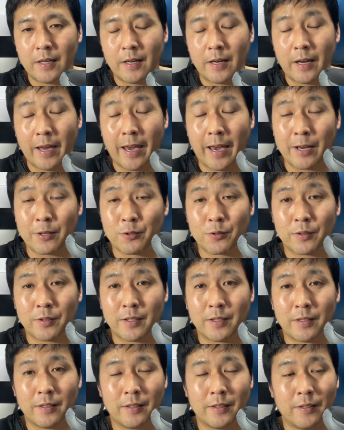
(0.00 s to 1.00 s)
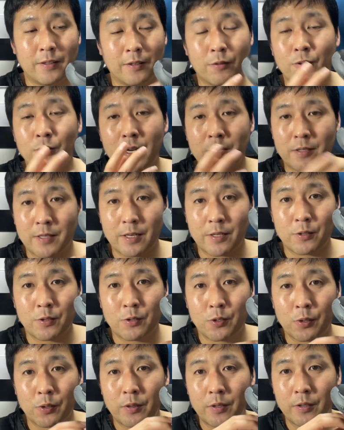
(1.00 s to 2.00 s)
actually the cross section
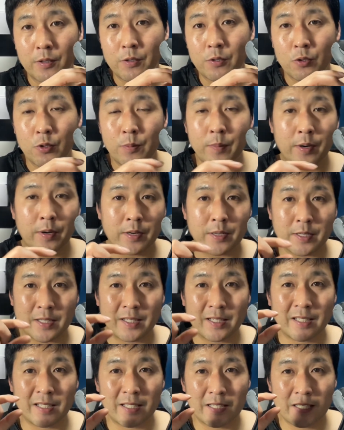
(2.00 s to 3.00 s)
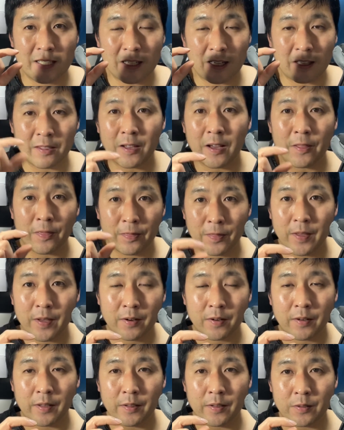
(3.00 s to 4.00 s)
showed that the Zoom Air is a lot
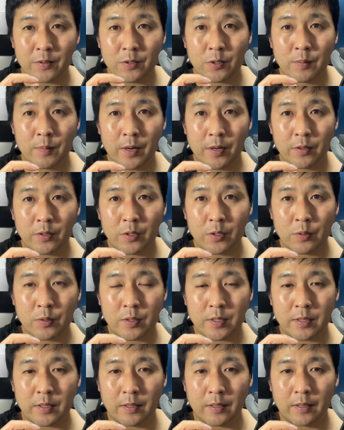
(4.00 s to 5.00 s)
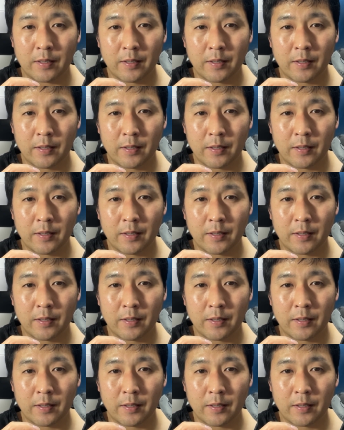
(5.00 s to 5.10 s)
thicker than the Zoom Air used in